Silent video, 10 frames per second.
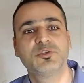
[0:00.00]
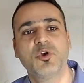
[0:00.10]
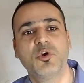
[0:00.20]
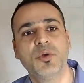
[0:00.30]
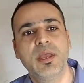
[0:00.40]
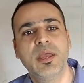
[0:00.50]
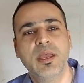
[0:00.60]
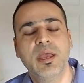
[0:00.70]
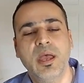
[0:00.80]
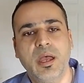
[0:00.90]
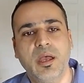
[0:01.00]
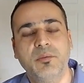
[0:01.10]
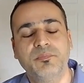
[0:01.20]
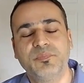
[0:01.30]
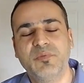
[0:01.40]
So
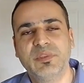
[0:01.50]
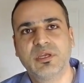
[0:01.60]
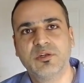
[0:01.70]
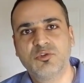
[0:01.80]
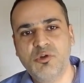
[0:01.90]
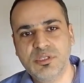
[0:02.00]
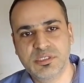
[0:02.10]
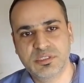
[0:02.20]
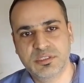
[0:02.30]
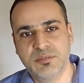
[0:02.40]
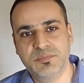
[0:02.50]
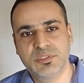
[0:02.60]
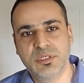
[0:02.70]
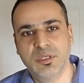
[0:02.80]
with control systems,